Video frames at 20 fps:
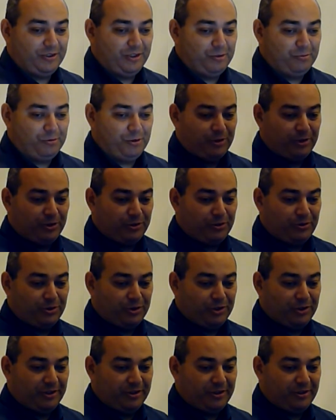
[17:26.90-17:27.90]
the most
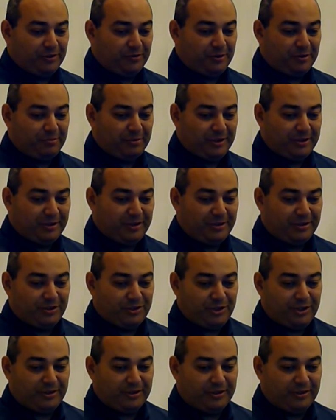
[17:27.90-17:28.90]
complicated
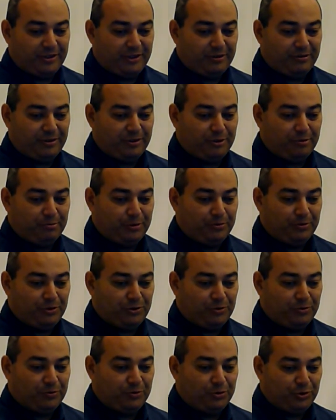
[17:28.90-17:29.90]
transformation. Currently, it
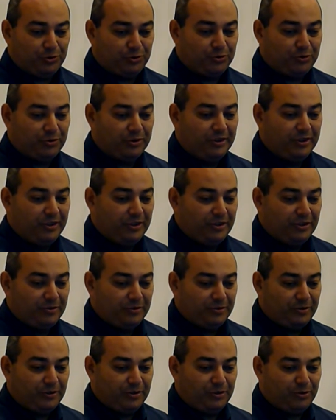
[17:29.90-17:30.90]
is done manually,
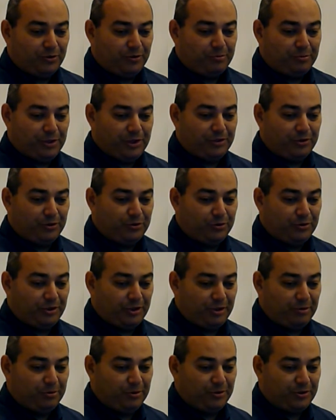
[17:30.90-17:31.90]
but
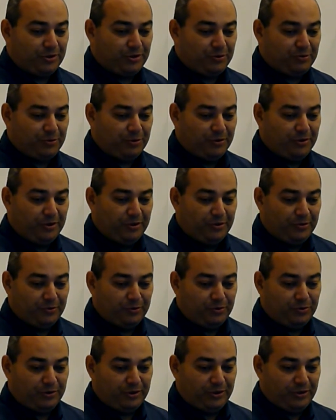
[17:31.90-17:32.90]
it
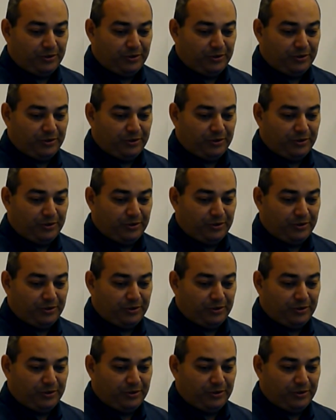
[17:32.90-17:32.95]
requires